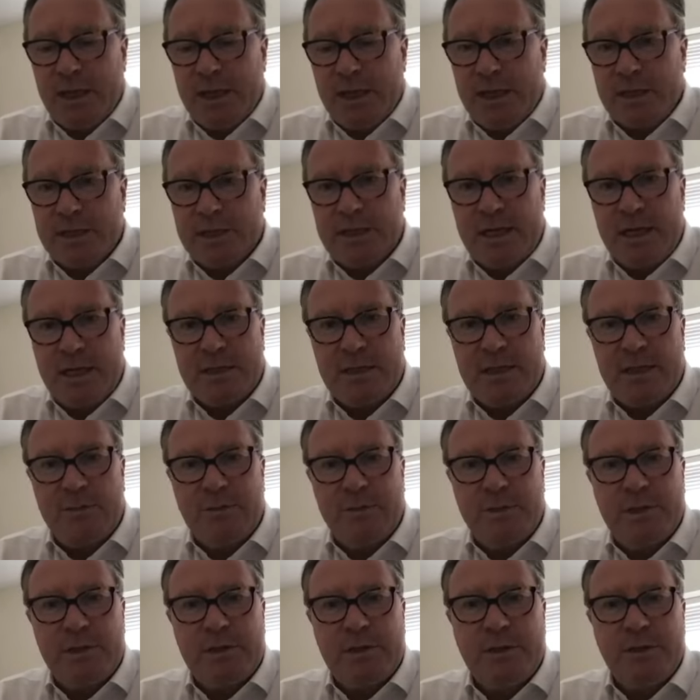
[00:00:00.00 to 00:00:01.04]
as
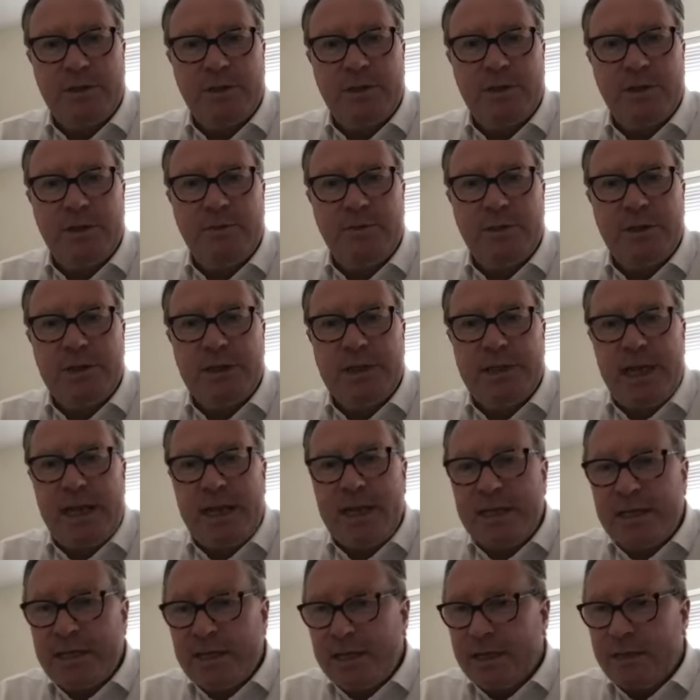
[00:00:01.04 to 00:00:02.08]
customers, consumers in
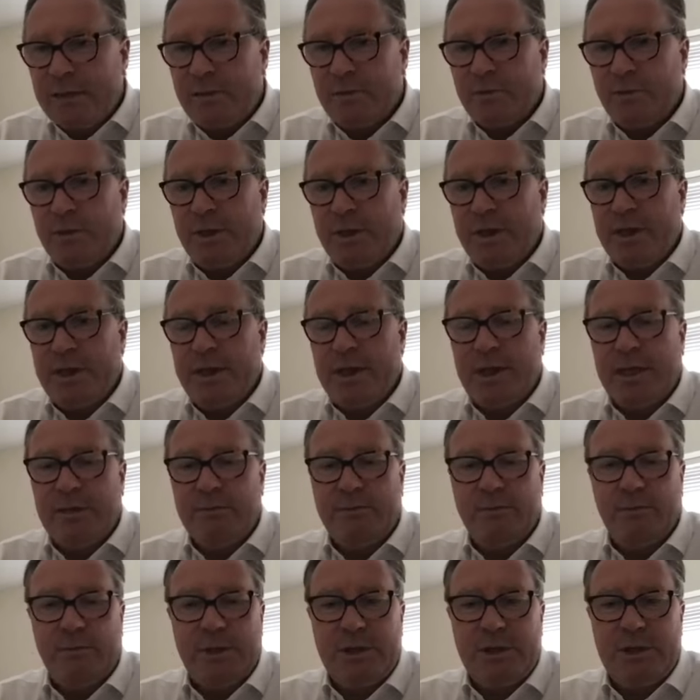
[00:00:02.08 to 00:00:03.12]
anything that we
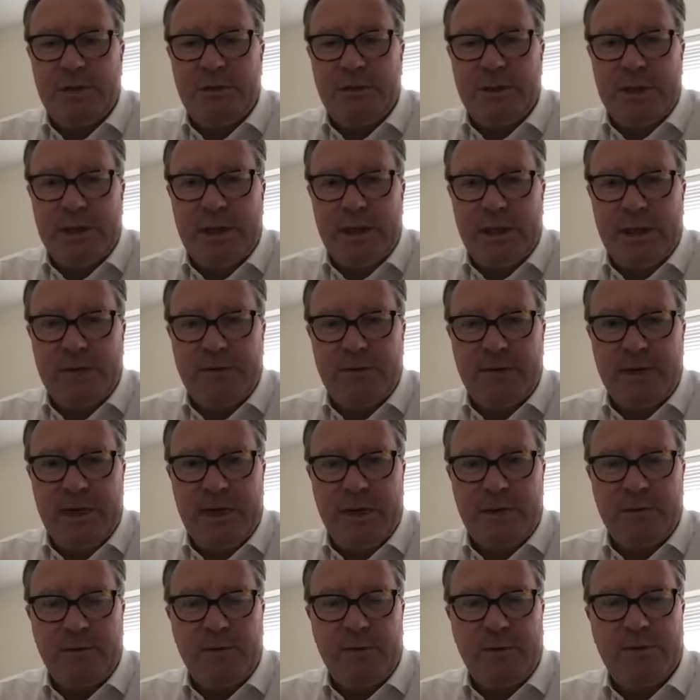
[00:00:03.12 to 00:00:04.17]
do in life
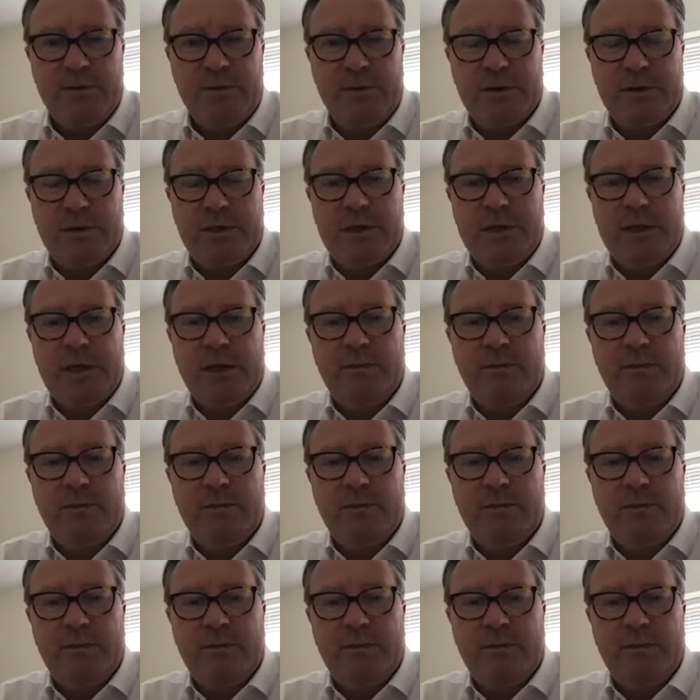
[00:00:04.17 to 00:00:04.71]
now, we've got